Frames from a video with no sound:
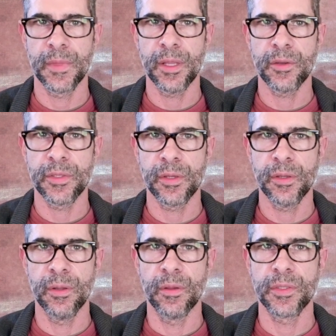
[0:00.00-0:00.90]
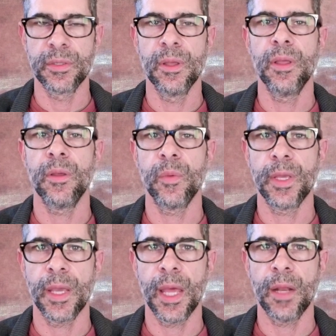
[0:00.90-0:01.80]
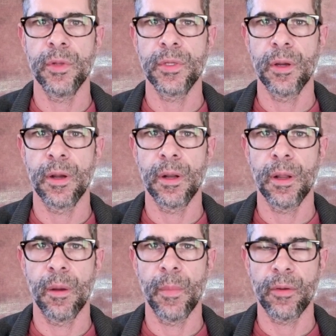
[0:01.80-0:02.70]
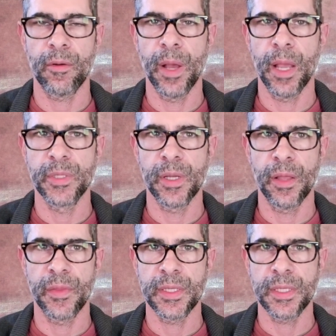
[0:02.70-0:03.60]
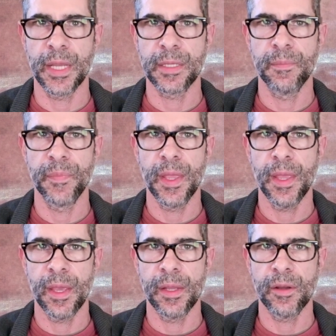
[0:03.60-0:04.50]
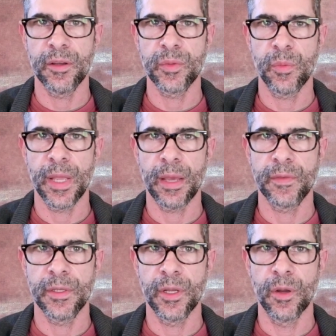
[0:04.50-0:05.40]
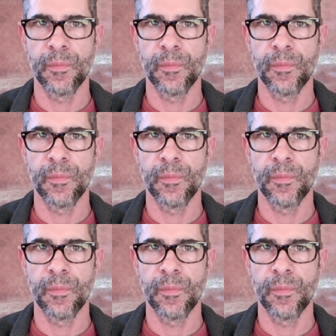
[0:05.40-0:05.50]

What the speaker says: Here's the good news. We can return our microbiome to a healthy state, and here's what we have to do.